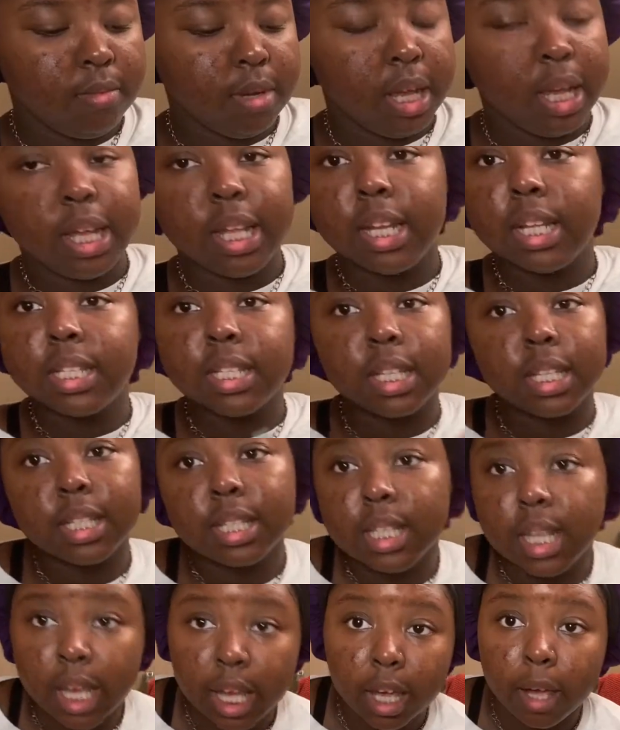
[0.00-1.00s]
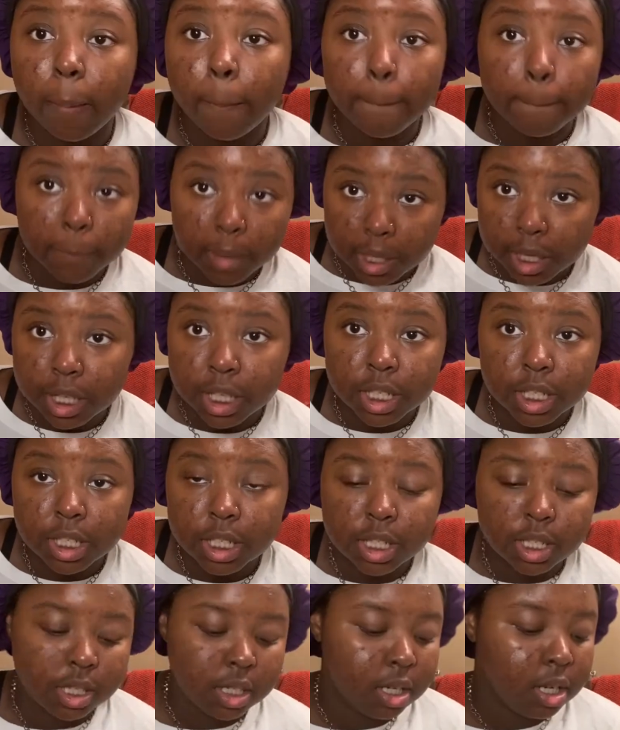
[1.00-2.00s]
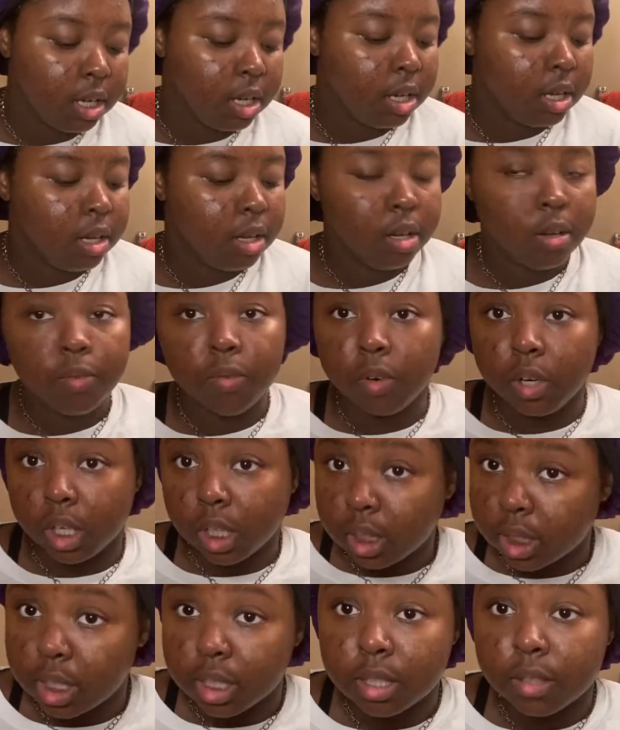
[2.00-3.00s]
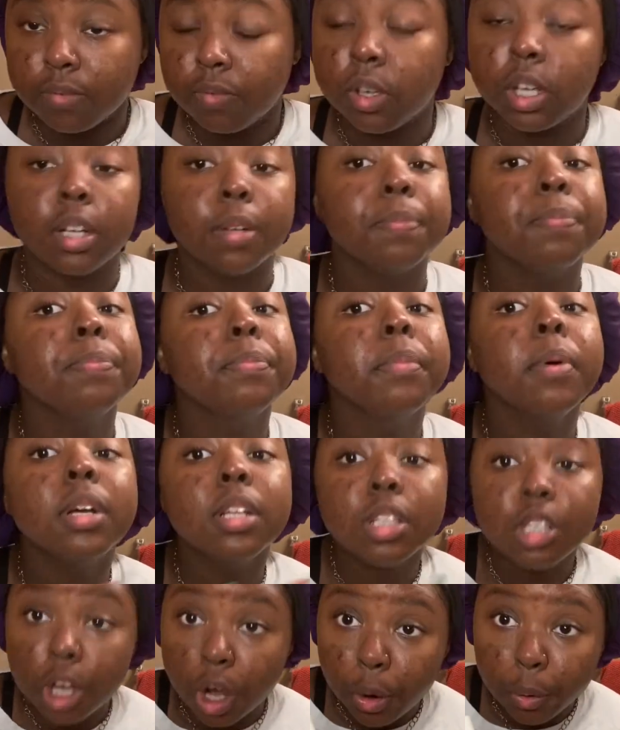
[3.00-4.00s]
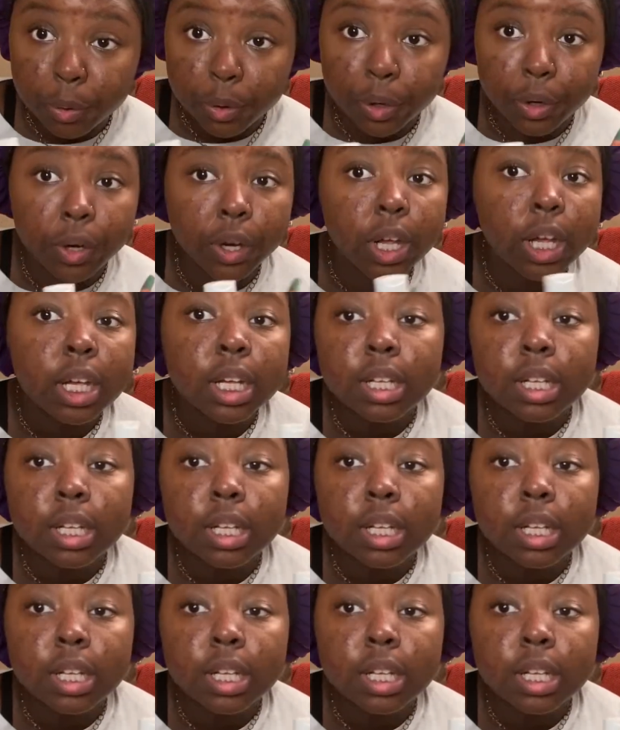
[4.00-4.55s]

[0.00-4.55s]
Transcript: It doesn't take much for the toner.